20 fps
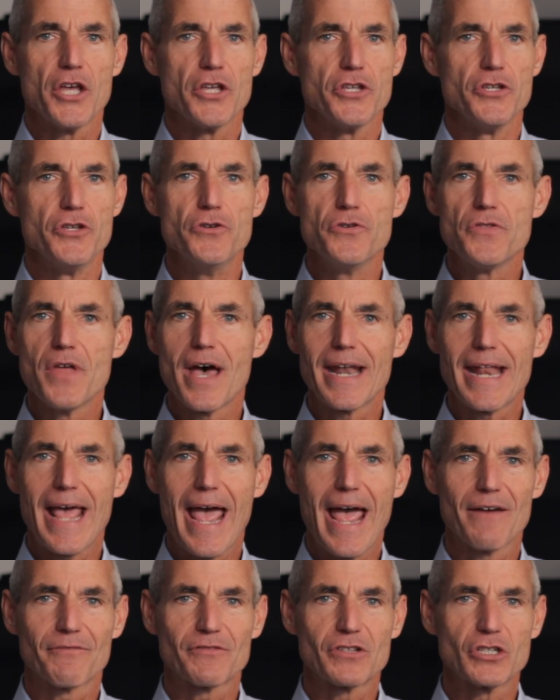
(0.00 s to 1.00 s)
You then
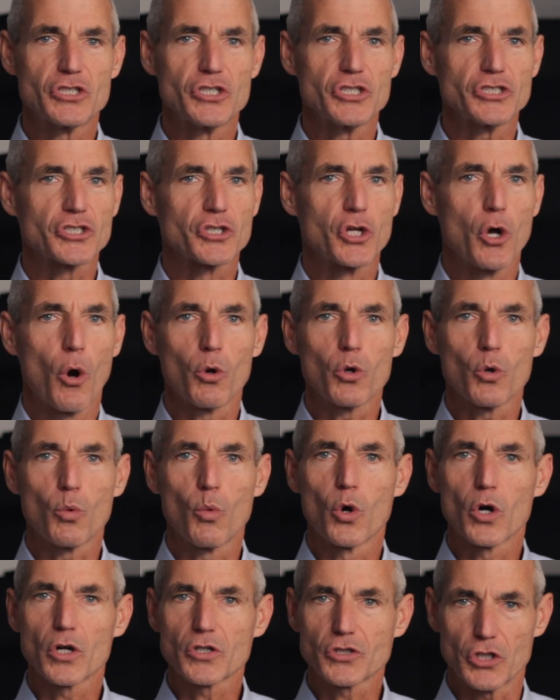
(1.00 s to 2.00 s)
have to just go to
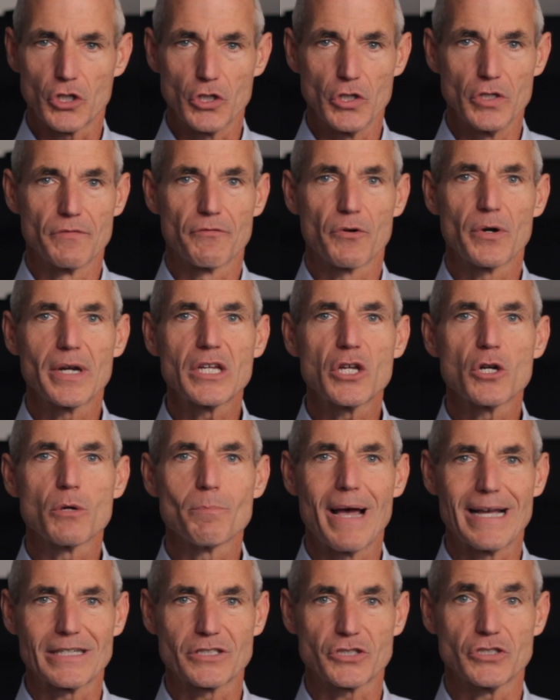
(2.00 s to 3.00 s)
work delivering your
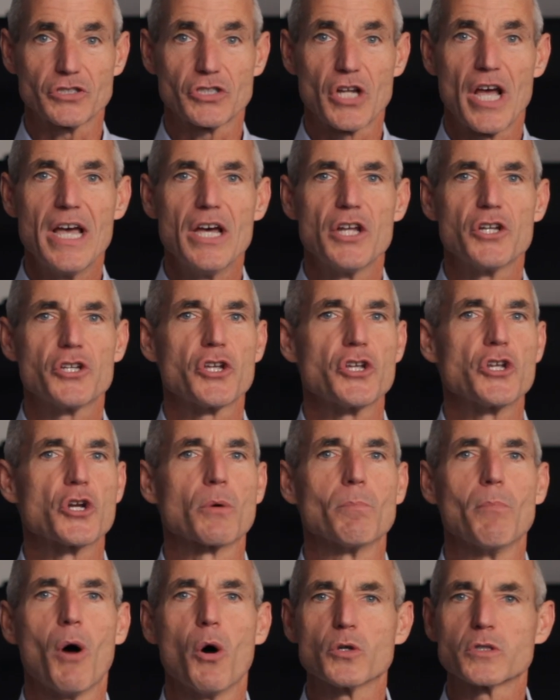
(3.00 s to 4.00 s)
message to
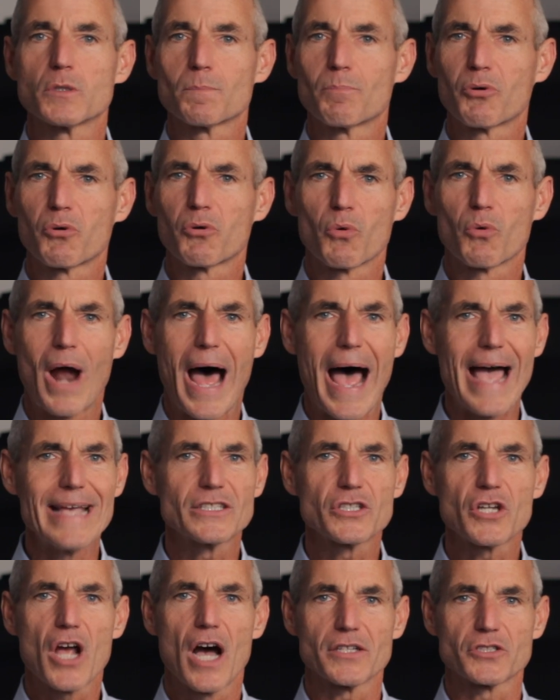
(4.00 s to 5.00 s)
your most
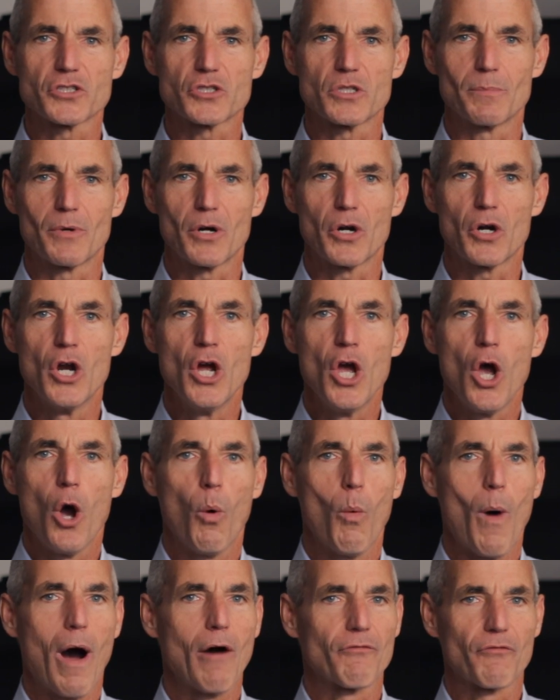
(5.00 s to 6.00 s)
prized customer
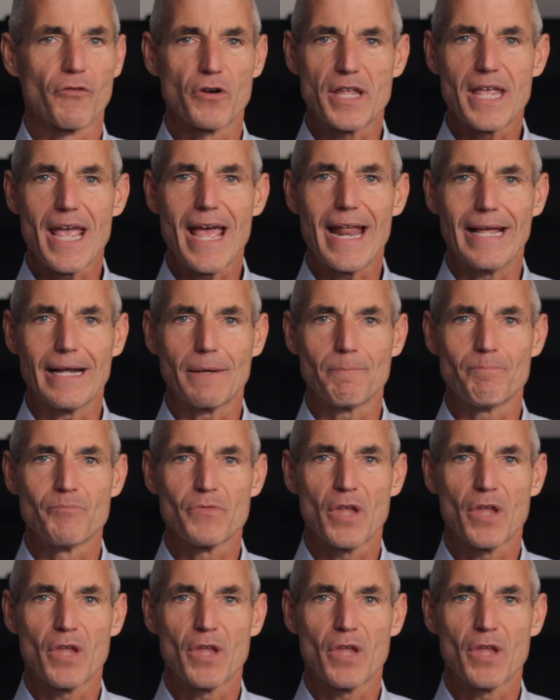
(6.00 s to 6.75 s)
while forgetting